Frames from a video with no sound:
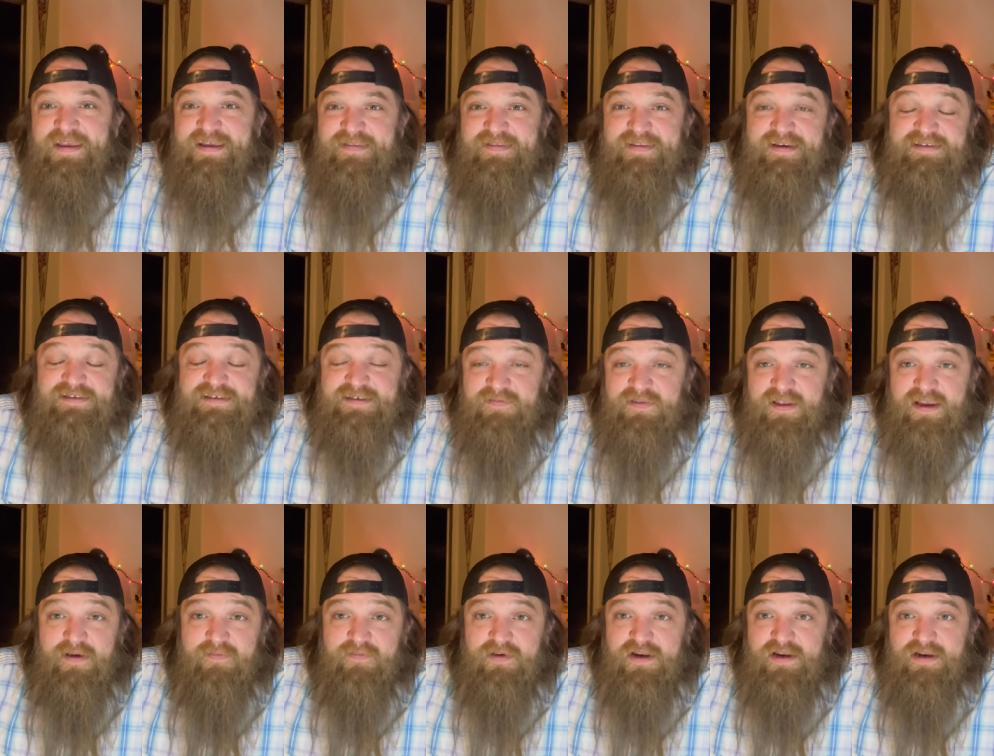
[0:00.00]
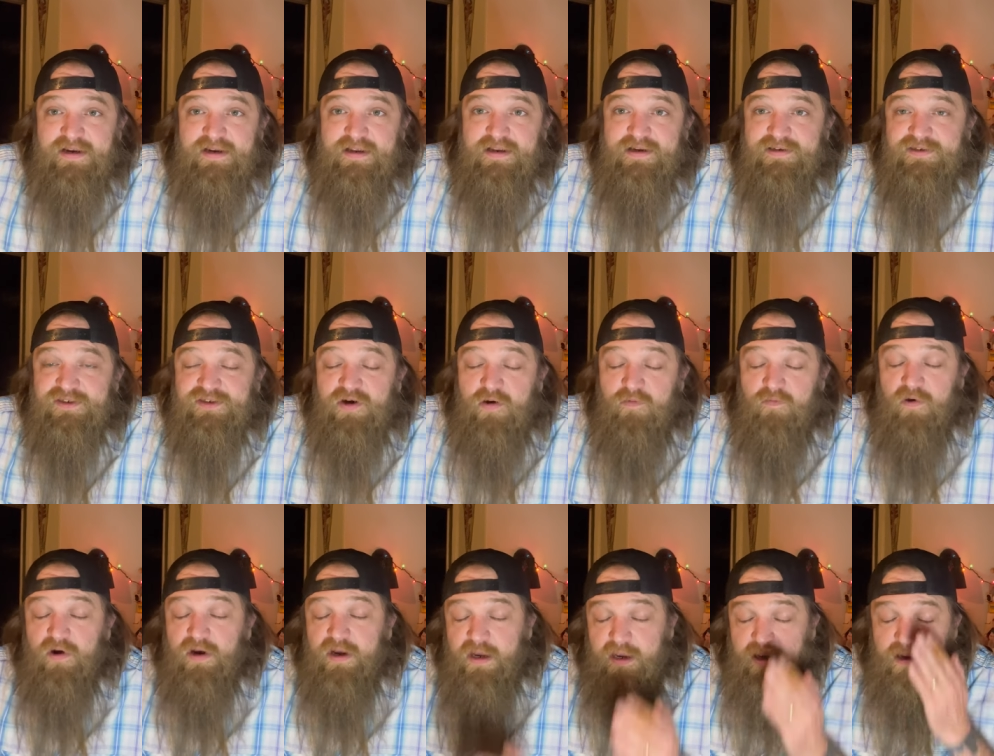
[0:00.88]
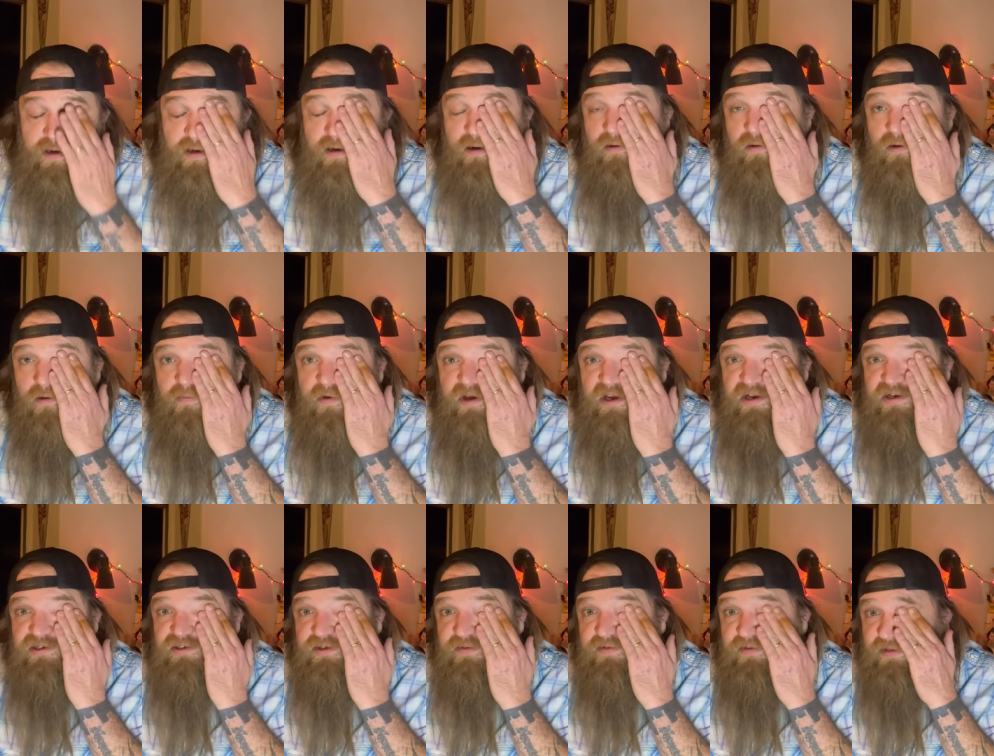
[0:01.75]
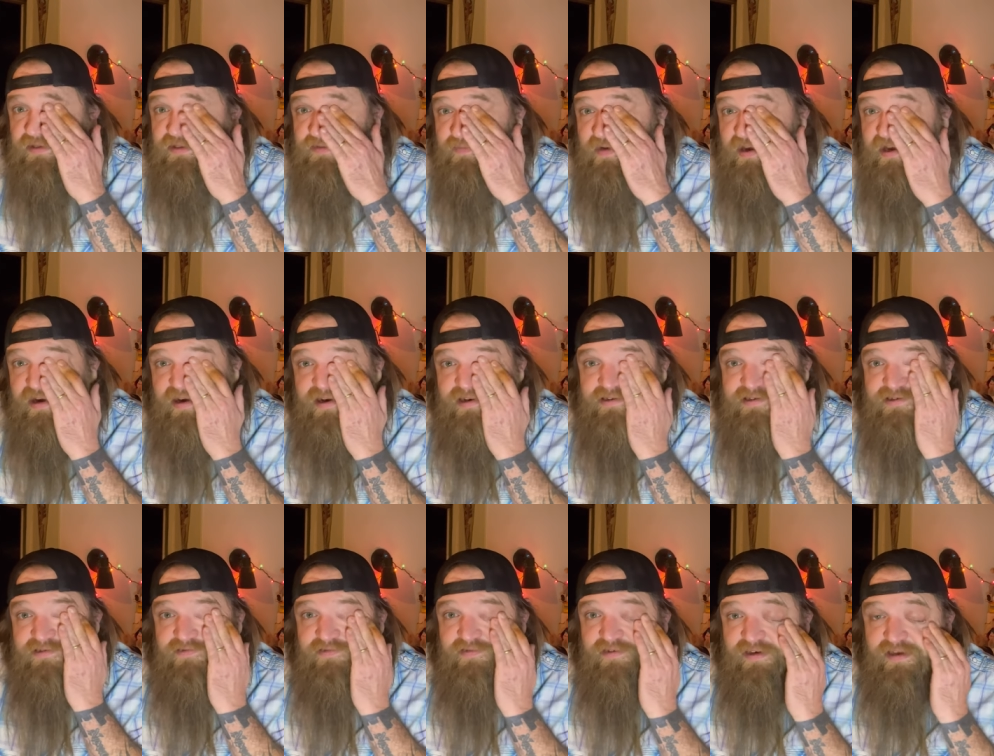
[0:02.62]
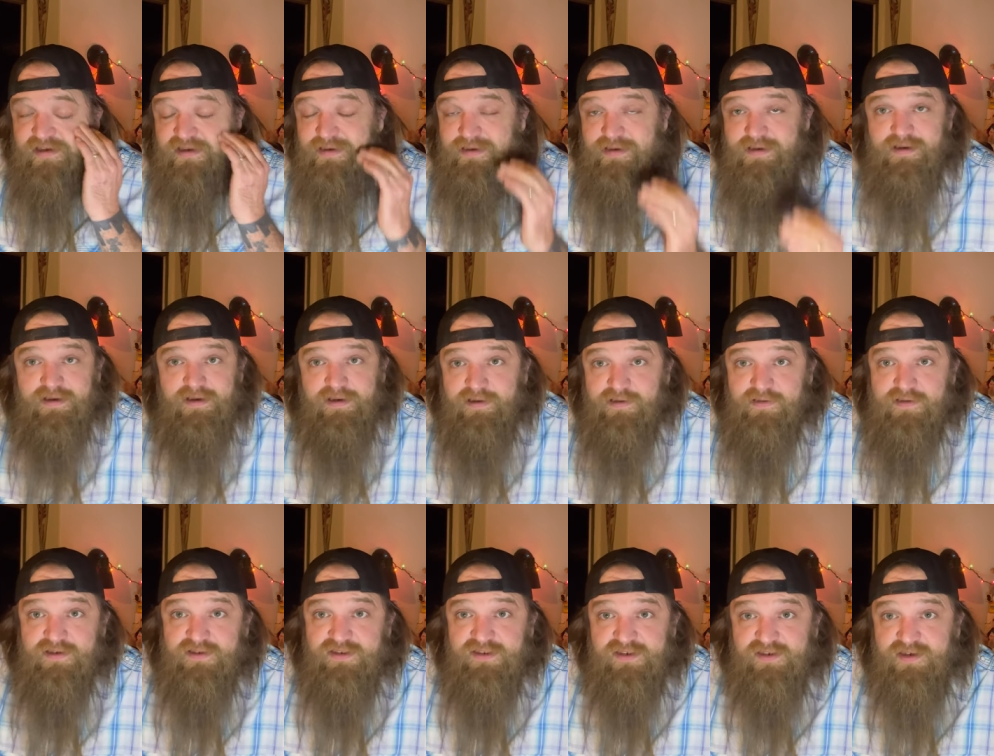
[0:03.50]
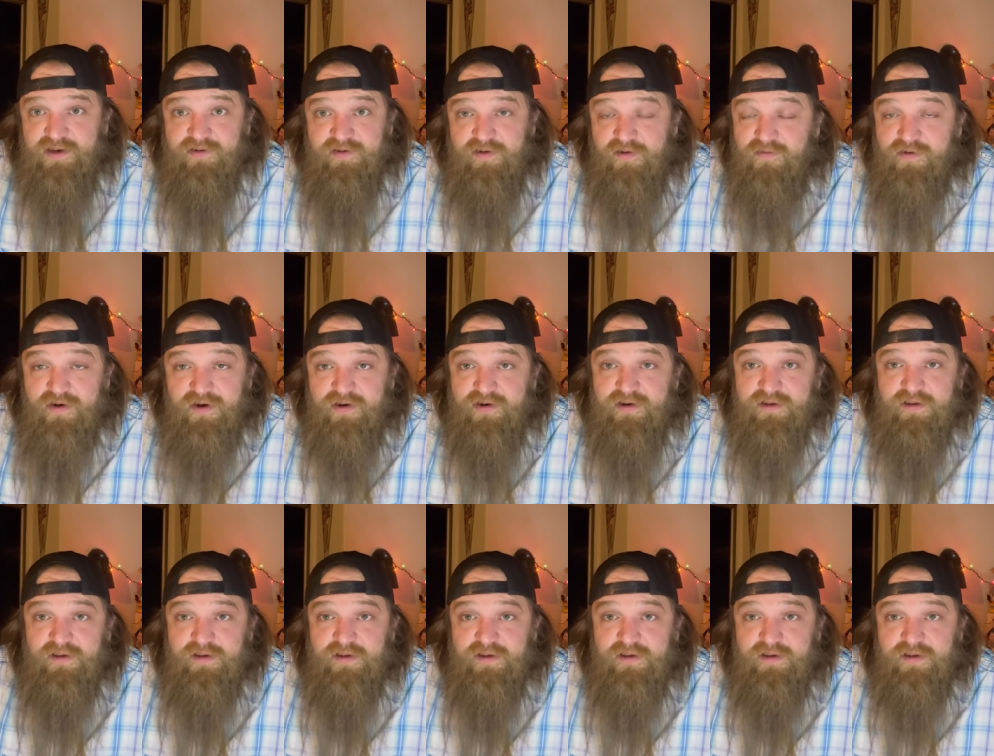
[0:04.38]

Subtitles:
That's something I'm going to need to start working on here. Oh my gosh, something's in my eye too. This isn't going good